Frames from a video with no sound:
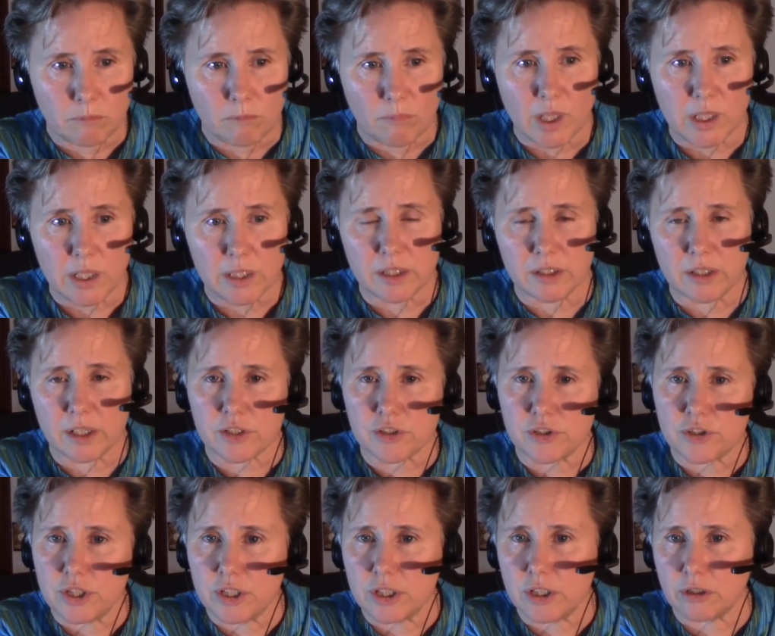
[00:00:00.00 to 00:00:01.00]
In the
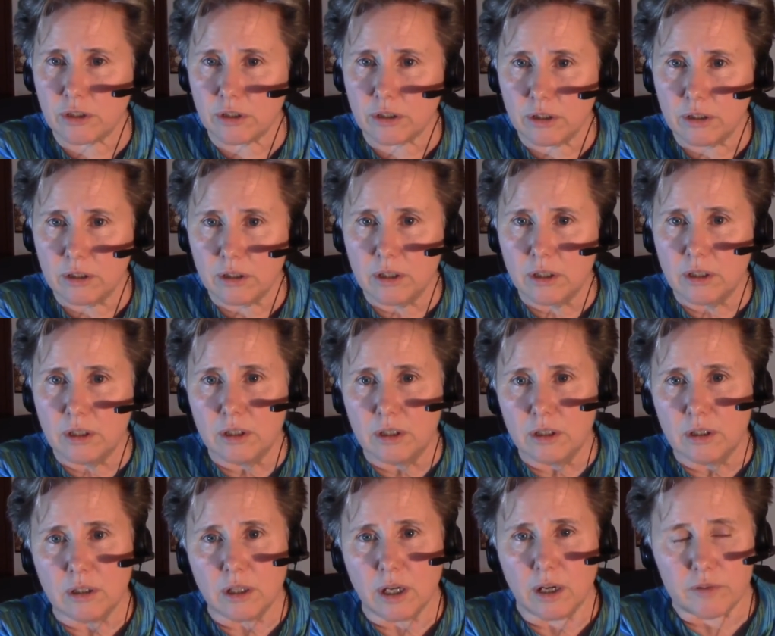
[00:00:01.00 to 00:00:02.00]
next year,
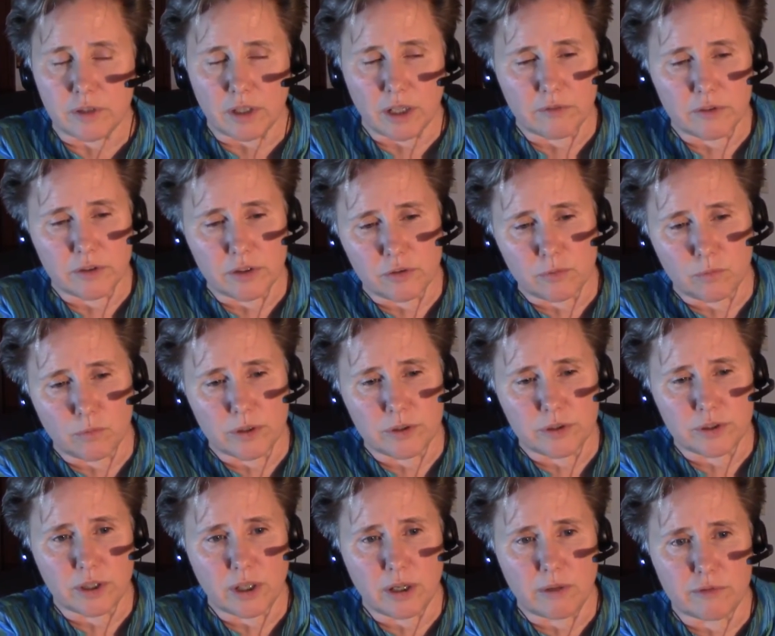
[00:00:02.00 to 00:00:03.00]
after having this one
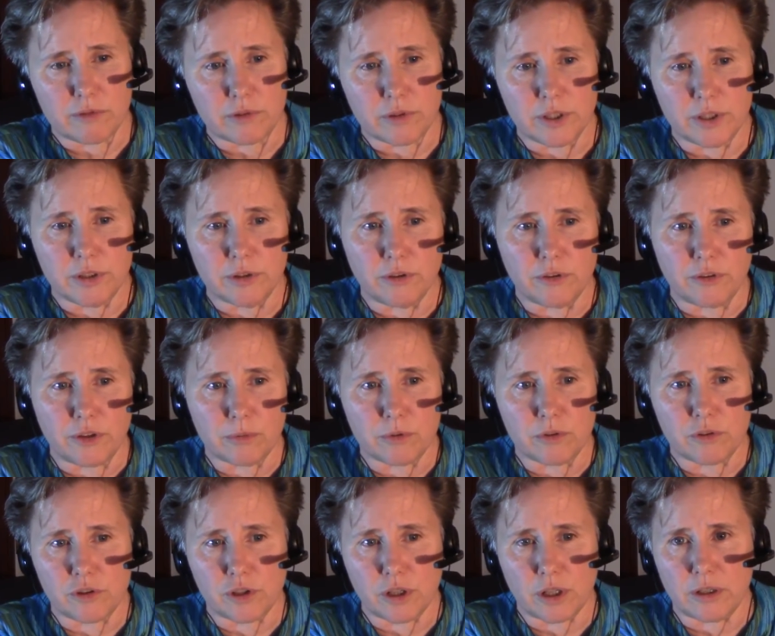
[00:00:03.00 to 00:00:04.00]
shop for years that
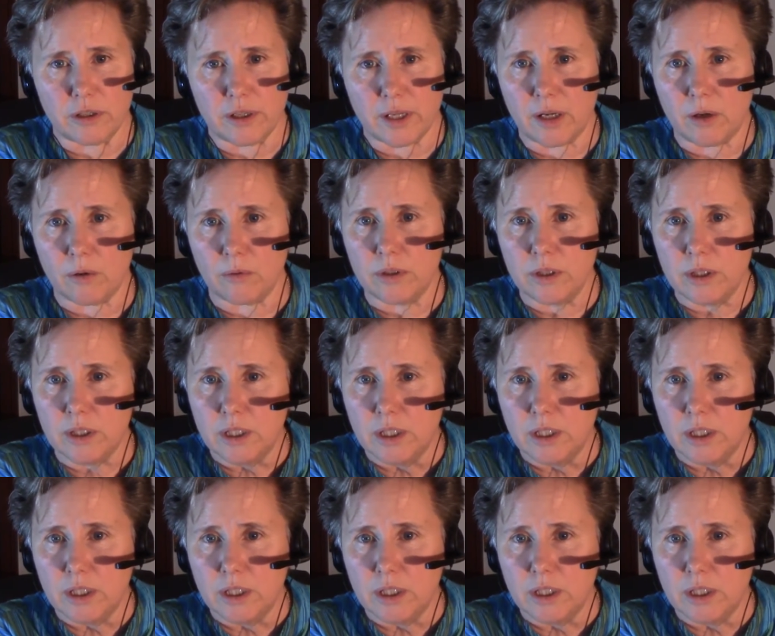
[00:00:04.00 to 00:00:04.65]
was shutting down,